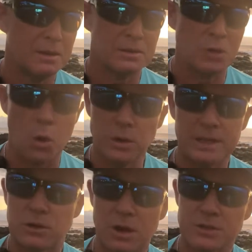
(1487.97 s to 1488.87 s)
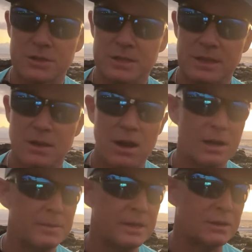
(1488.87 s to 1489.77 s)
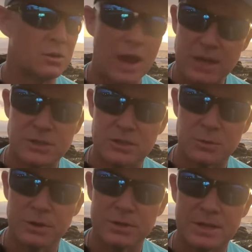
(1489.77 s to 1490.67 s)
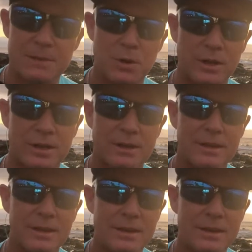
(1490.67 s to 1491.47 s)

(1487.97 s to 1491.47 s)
totally crushes the economy and crashes the real estate market.